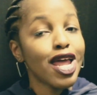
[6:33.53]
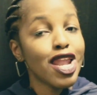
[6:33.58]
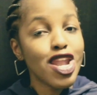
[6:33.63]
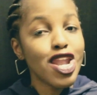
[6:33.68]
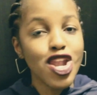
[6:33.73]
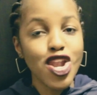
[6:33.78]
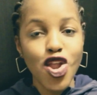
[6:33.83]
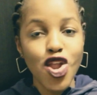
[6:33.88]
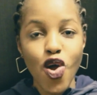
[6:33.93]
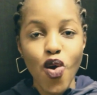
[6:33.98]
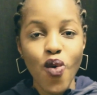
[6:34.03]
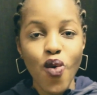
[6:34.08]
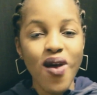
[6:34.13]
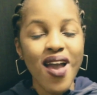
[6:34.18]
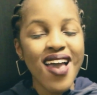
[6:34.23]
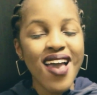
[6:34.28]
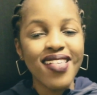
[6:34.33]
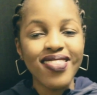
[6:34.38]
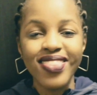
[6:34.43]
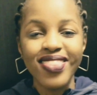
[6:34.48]
No,
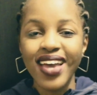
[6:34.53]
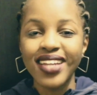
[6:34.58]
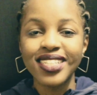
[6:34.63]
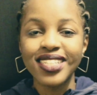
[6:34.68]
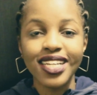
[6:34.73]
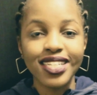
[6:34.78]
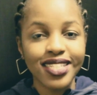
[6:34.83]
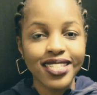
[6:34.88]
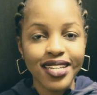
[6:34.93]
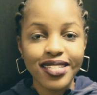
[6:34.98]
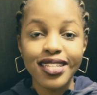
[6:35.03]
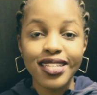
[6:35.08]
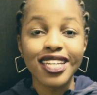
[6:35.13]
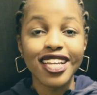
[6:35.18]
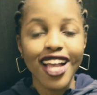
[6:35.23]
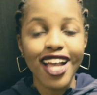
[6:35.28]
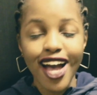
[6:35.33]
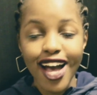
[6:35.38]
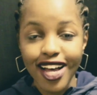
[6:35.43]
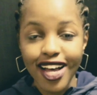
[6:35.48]
that
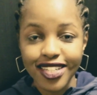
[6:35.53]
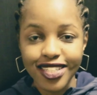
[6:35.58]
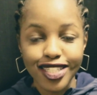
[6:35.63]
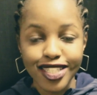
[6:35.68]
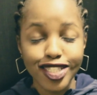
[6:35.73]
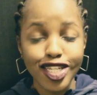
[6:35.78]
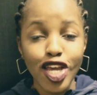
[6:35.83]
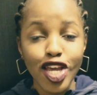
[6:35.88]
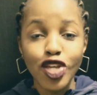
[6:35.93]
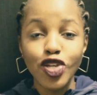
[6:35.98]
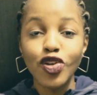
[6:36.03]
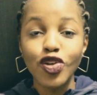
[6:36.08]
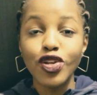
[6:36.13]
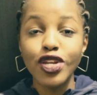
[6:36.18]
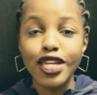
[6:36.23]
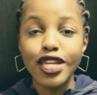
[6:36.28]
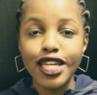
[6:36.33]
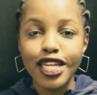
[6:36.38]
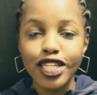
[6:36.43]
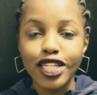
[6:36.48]
doesn't cut it. You
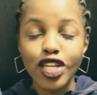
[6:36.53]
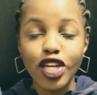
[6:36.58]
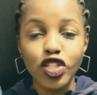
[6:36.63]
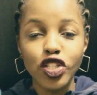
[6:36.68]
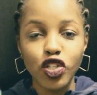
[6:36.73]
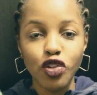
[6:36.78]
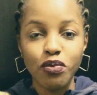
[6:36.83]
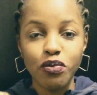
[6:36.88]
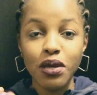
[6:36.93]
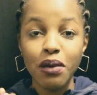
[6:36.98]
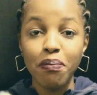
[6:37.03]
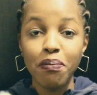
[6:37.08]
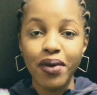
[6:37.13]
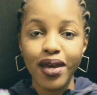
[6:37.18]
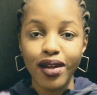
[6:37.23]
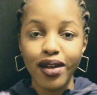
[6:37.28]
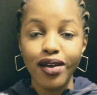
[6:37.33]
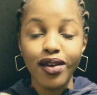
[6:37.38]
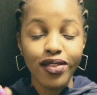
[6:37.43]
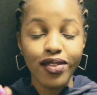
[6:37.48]
need to be
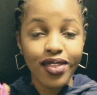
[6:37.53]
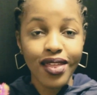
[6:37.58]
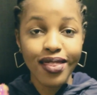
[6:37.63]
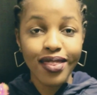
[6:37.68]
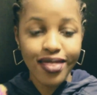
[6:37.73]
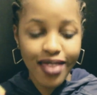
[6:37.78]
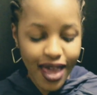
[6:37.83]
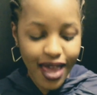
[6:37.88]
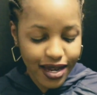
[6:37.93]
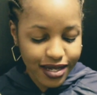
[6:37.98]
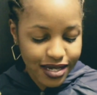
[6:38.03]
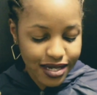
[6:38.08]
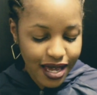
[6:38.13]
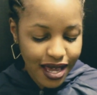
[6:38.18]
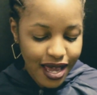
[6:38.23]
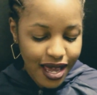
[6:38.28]
better than that.